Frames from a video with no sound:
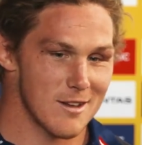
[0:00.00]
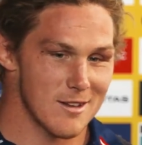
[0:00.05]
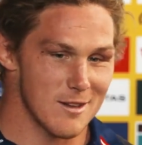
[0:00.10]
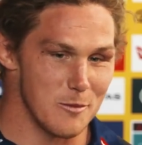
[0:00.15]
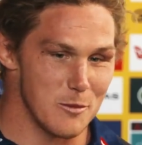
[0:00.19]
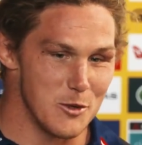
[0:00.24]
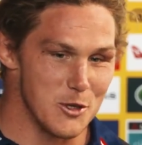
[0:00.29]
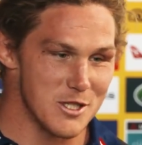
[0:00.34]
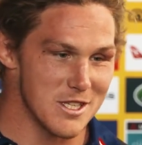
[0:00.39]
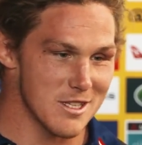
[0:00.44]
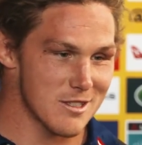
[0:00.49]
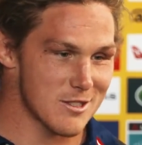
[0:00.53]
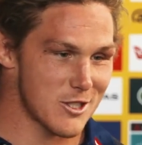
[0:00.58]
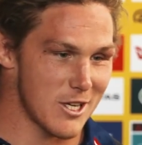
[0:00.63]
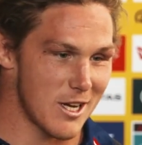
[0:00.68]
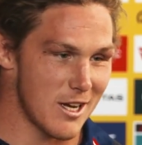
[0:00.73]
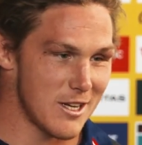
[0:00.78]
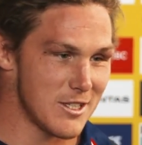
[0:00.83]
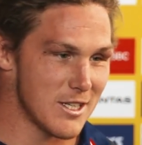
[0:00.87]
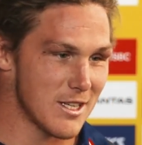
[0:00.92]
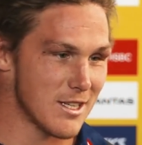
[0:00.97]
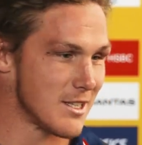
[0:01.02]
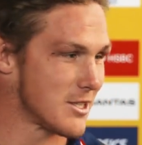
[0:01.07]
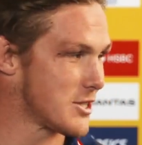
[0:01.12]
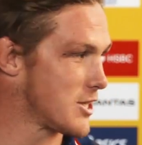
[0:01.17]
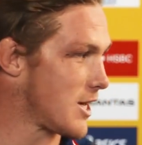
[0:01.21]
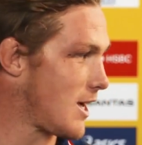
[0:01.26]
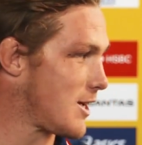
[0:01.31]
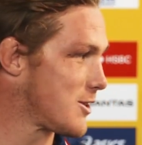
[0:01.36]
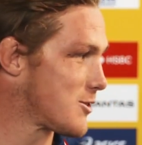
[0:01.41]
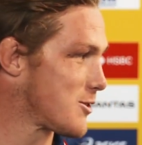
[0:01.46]
The music's changing in the
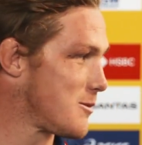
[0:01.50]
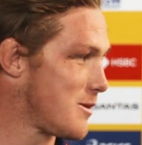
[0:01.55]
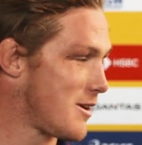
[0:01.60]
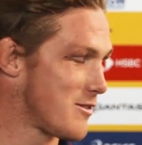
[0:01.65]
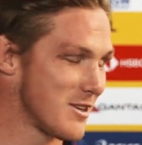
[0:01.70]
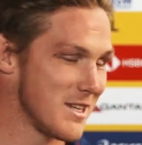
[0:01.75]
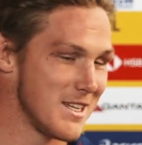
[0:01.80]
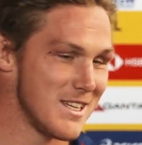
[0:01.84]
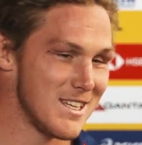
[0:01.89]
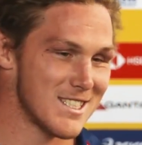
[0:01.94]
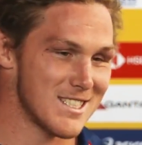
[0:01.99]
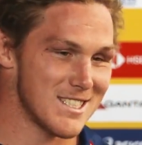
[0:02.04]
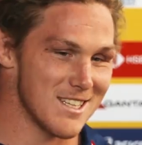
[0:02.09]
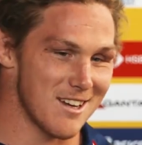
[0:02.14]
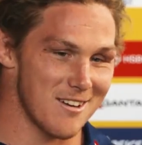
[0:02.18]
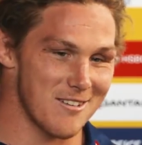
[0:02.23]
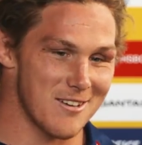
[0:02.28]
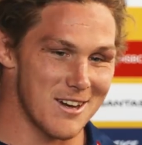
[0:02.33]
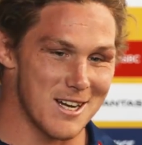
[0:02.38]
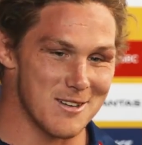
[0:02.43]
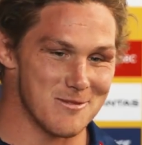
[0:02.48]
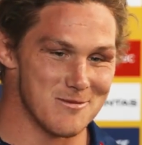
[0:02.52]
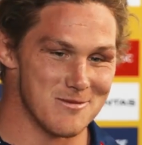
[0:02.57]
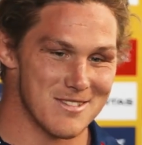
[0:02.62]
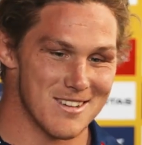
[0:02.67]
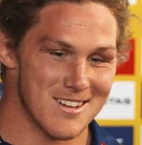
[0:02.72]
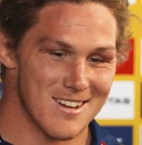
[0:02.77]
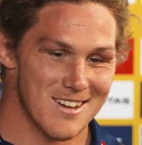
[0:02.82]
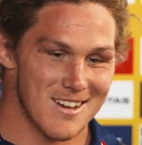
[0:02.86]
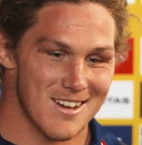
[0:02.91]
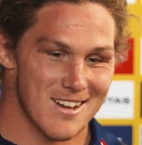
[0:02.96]
change room every year. So,
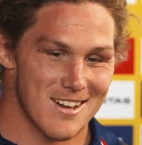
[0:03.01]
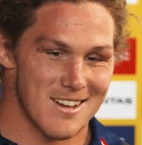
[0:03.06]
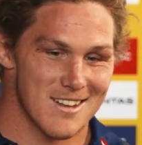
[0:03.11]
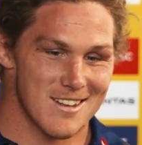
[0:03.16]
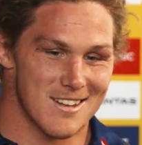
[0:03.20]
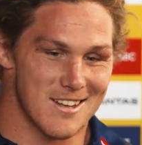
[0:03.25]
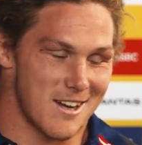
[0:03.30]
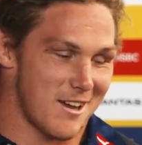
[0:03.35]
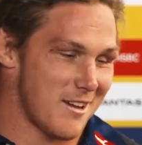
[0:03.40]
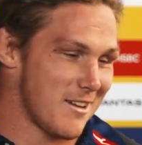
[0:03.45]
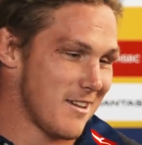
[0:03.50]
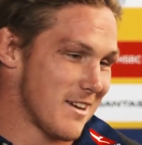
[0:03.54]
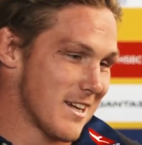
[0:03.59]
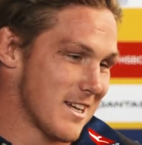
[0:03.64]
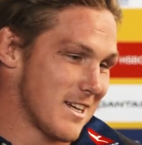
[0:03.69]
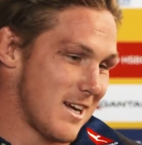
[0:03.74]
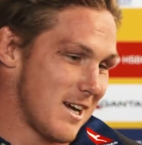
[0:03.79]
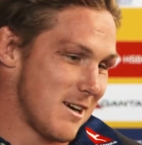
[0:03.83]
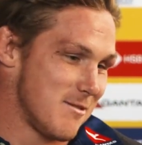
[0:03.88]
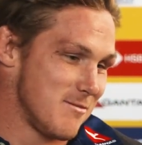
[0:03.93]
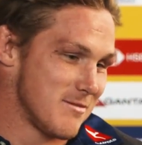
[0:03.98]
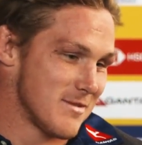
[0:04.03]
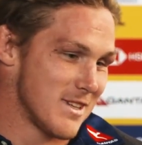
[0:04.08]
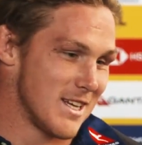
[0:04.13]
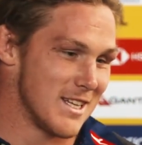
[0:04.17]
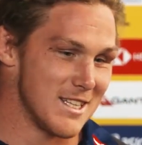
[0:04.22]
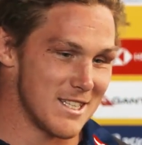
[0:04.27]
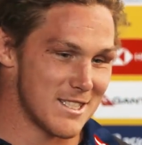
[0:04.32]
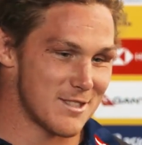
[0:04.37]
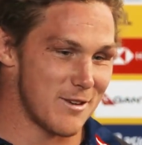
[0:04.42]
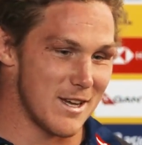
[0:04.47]

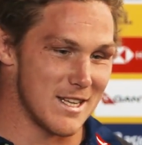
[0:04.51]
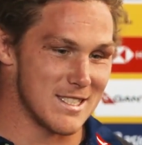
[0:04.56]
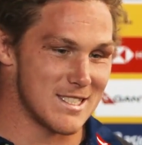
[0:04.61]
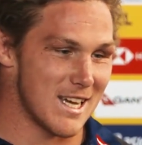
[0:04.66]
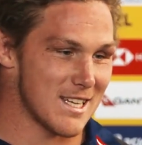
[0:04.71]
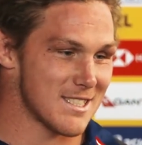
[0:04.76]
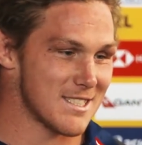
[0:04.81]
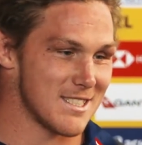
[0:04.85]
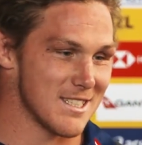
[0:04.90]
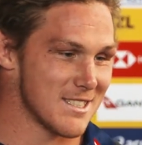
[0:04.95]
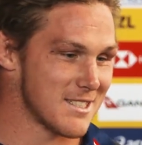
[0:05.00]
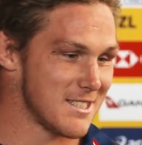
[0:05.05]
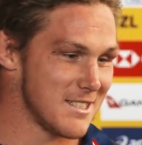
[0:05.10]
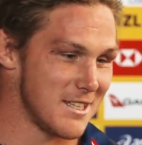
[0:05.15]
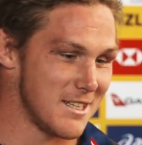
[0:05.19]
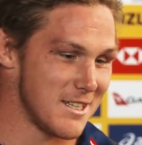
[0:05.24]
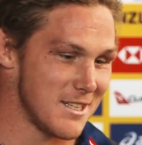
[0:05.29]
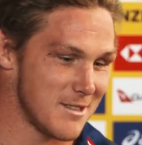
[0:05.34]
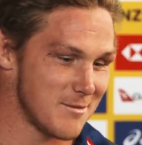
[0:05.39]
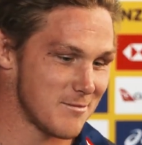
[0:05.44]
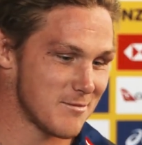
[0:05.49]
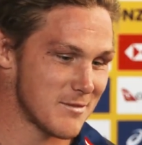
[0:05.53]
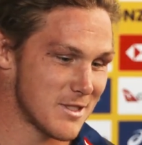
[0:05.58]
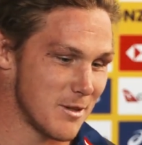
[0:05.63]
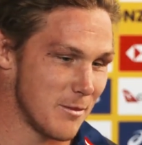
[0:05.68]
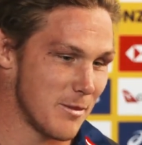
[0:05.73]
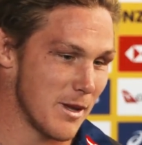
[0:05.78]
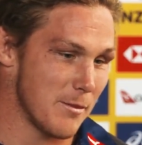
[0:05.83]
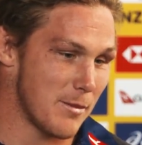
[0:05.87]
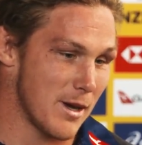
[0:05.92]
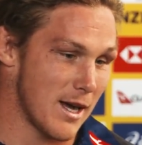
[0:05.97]
it's fantastic to
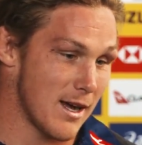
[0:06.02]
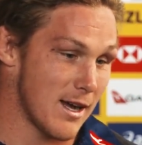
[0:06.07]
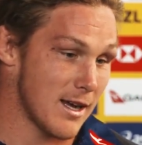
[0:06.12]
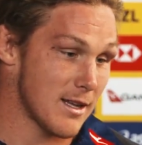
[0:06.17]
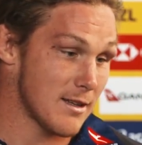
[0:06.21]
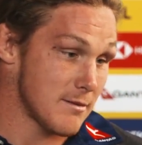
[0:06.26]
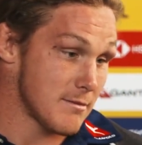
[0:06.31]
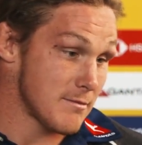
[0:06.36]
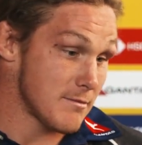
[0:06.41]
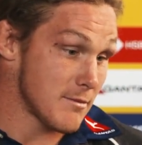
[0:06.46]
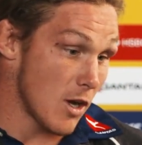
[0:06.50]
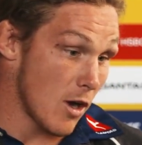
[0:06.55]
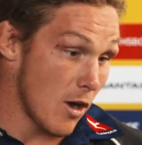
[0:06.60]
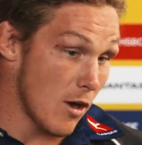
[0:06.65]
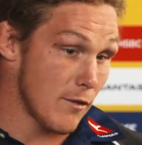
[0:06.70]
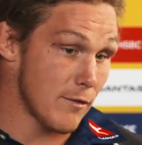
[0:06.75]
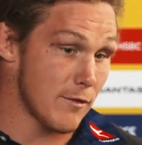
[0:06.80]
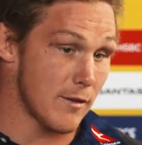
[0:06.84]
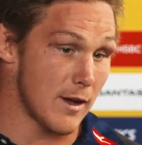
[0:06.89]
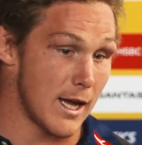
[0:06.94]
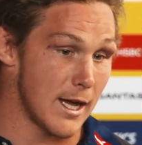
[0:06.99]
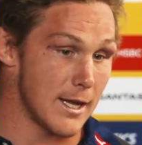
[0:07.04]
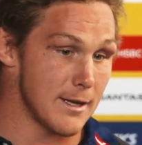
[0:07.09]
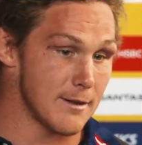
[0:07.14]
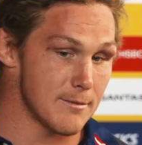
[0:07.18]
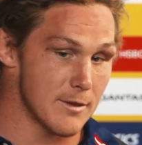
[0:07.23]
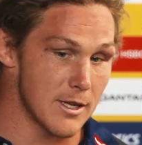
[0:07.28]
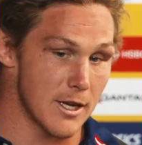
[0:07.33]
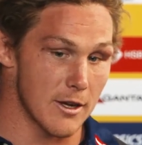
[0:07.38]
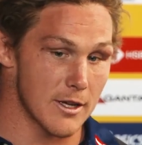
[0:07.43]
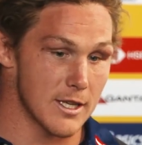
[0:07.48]
be a part of
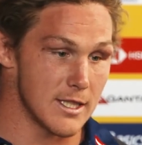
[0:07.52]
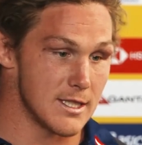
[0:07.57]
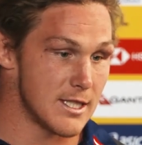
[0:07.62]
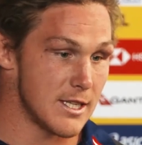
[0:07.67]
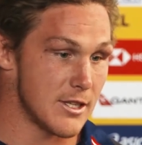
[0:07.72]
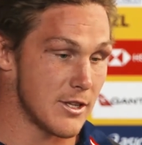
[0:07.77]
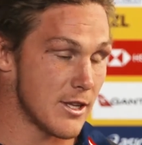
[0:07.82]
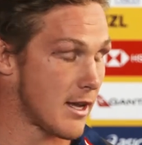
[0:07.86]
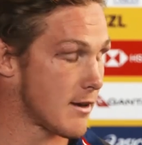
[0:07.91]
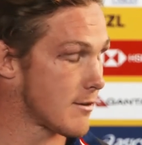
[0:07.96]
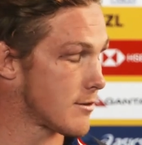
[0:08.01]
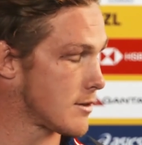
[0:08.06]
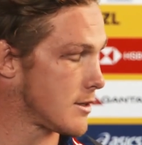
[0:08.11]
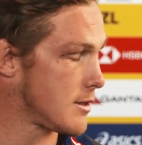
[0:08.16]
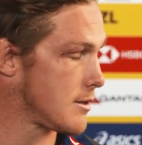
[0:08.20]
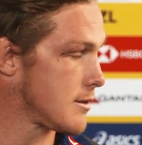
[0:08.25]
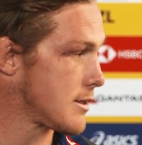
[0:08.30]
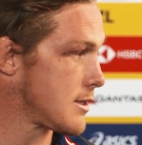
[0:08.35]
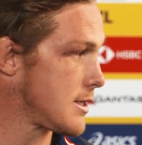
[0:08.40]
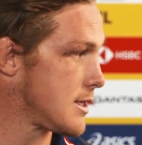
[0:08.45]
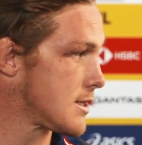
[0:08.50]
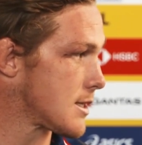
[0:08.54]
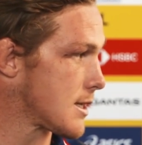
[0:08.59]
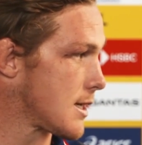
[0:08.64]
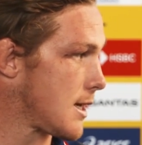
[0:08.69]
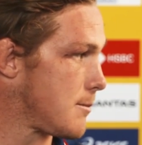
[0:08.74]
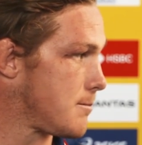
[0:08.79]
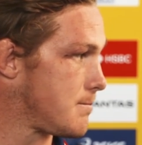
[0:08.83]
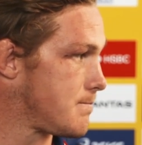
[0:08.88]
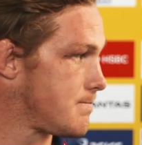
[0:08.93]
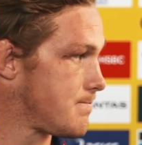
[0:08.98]
and, continue that for years to
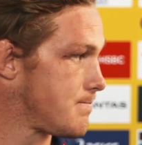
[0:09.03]
come.